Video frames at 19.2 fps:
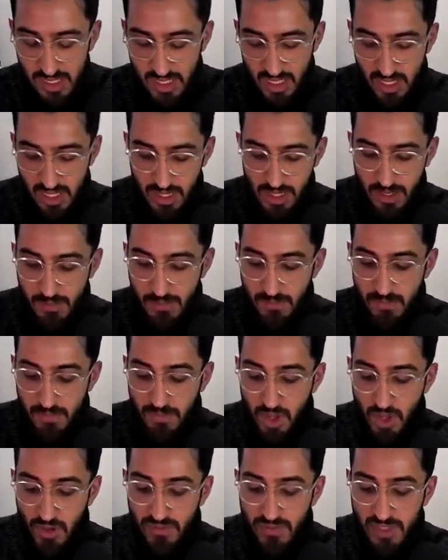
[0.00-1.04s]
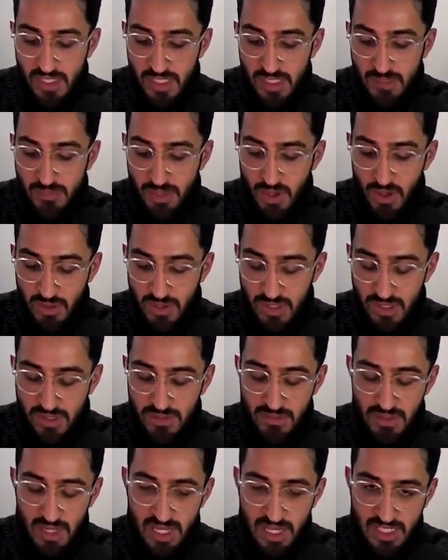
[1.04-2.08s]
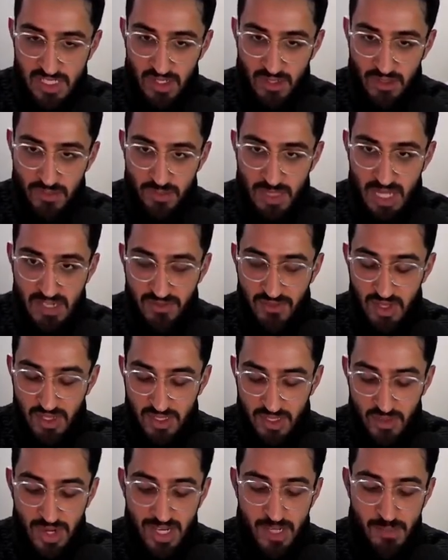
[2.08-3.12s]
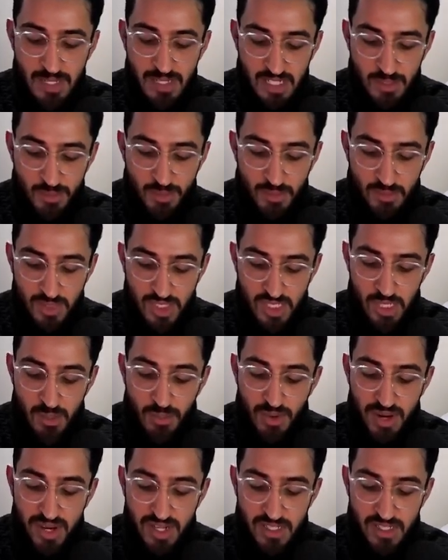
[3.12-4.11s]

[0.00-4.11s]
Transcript: um, of this box has gone up, kind of like the recommended sale price.